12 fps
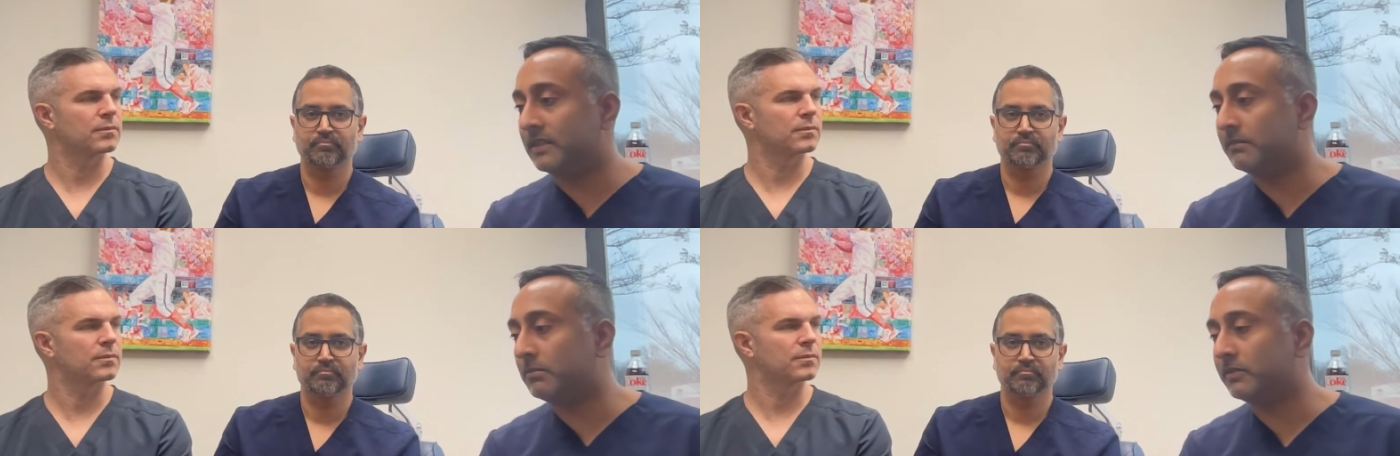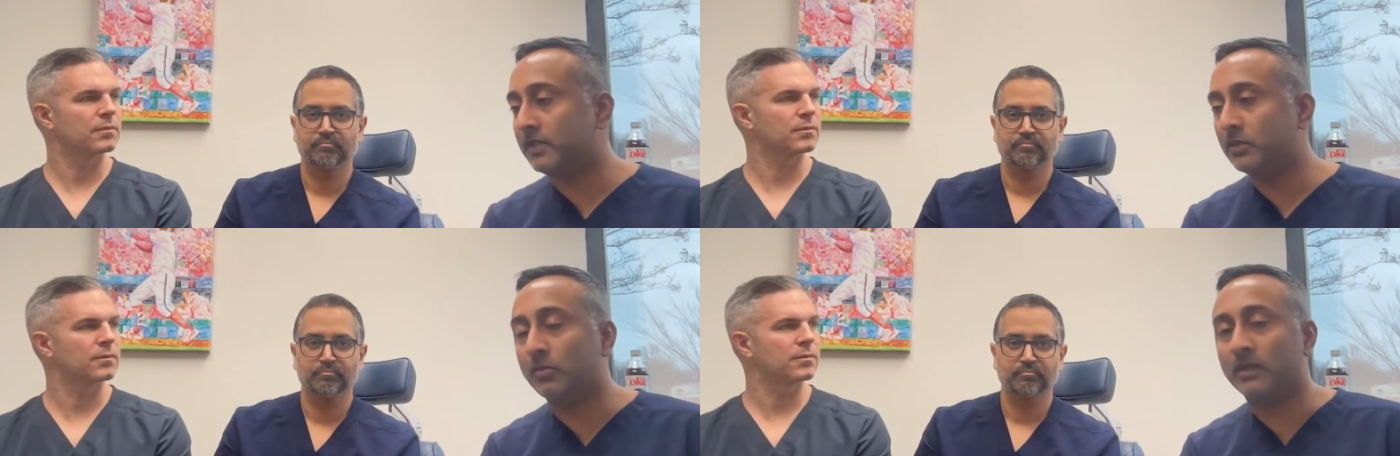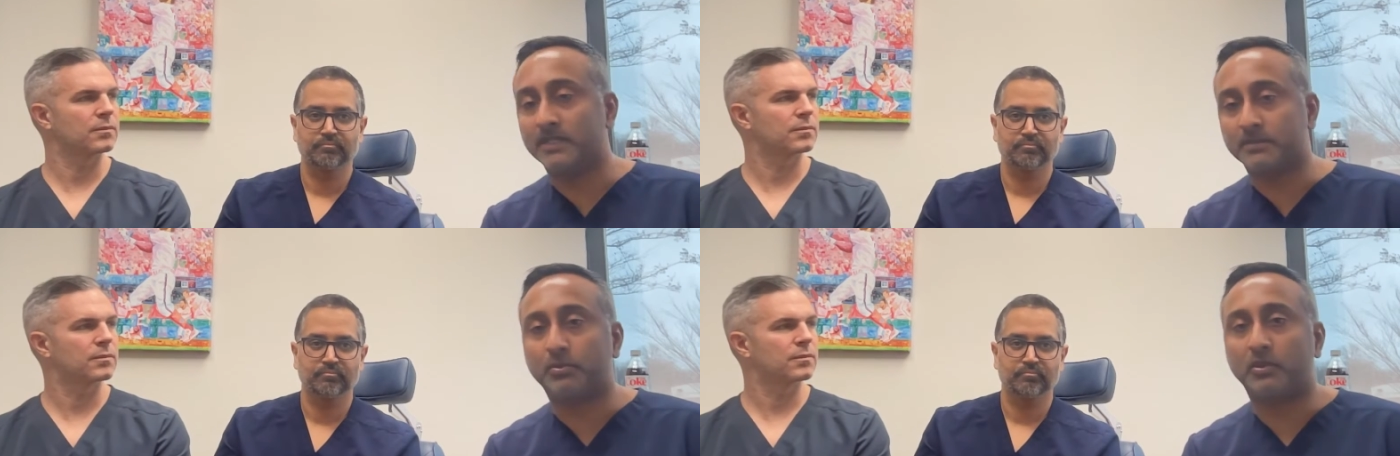Speaker 1: able to equalize
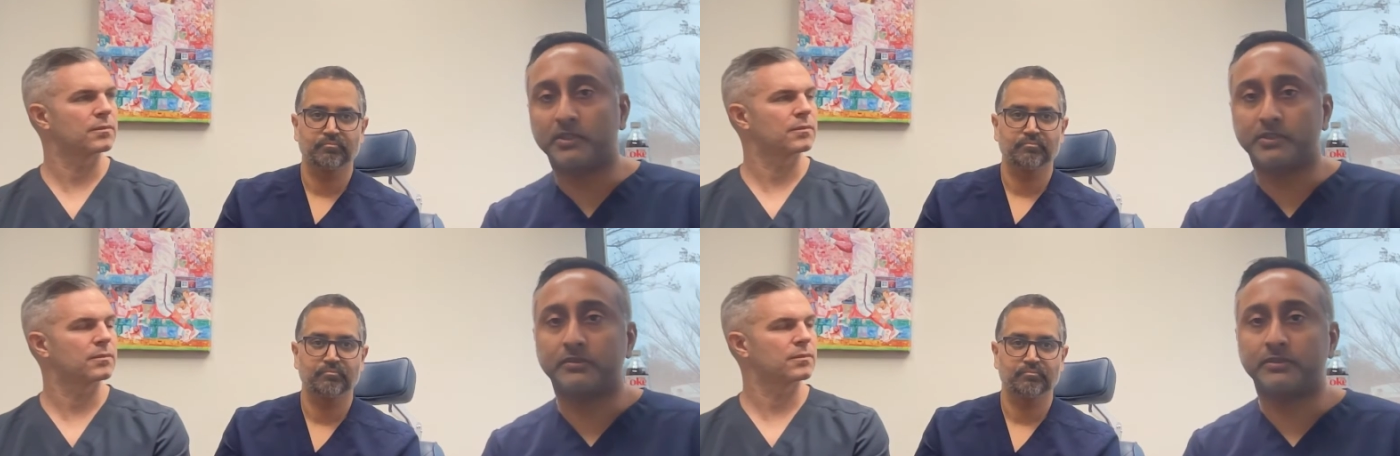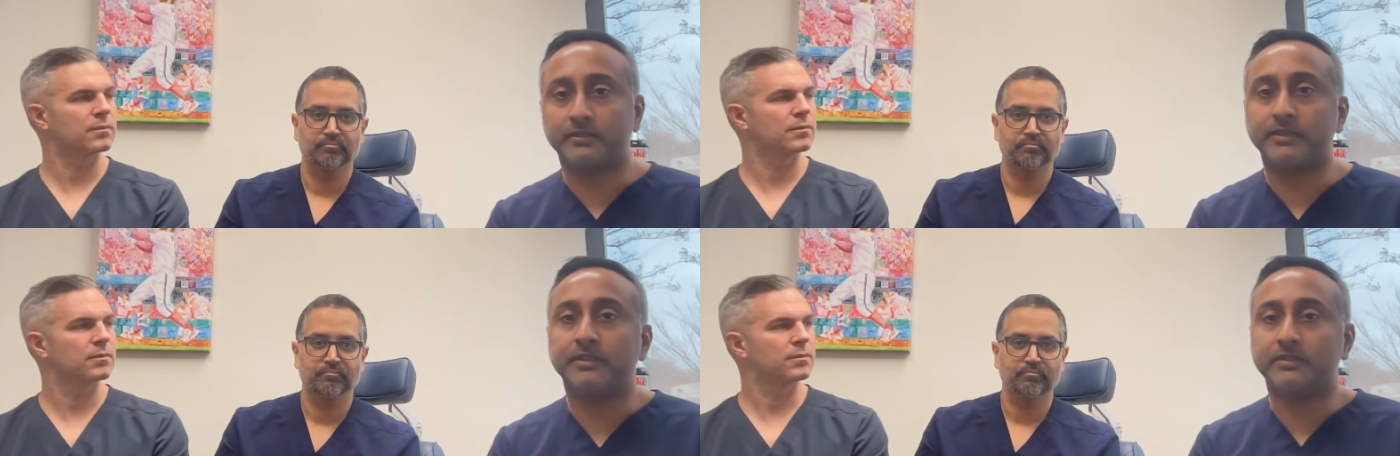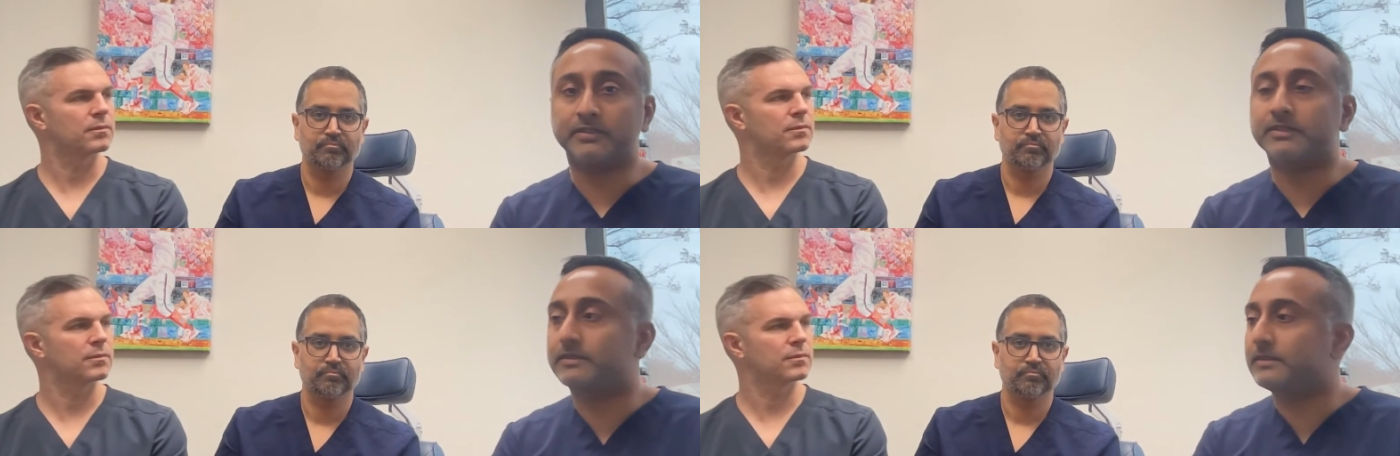pressure in your ears.
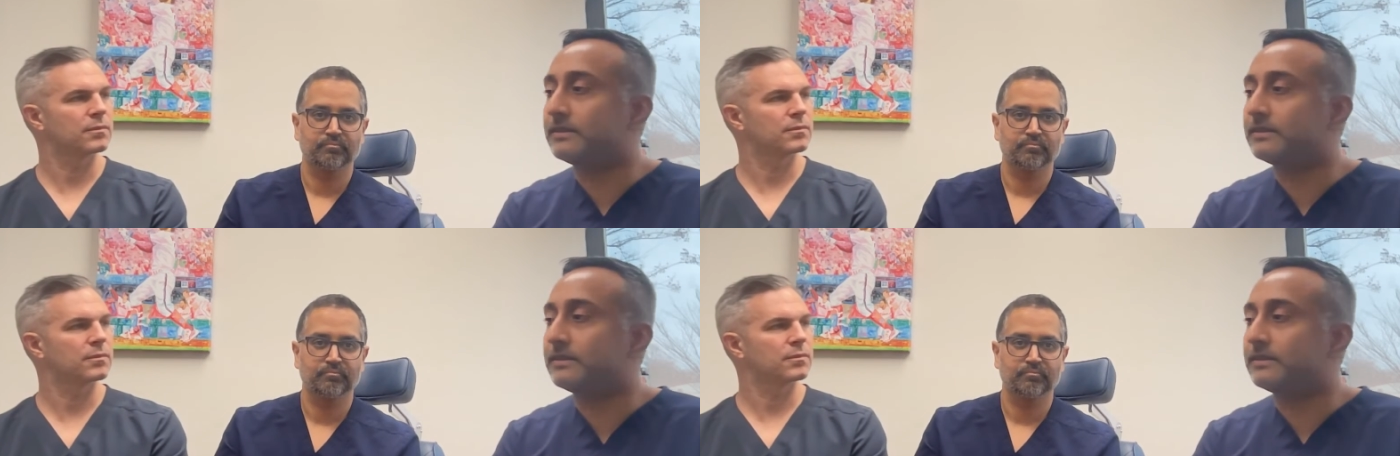